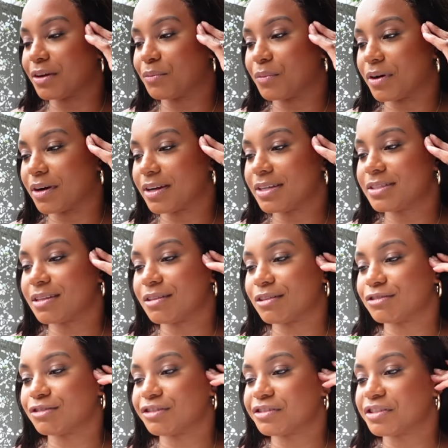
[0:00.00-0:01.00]
getting worried. He's
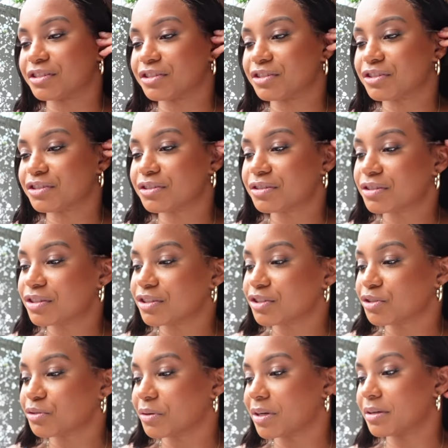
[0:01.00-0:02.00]
allergic to to
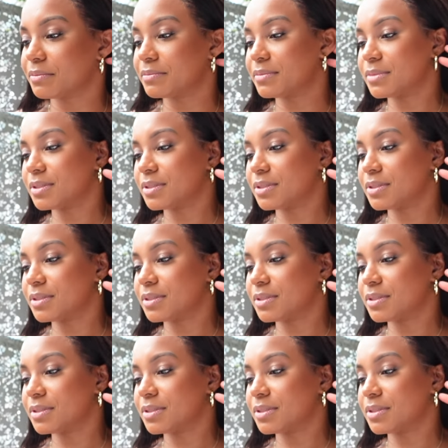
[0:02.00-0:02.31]
shrimp.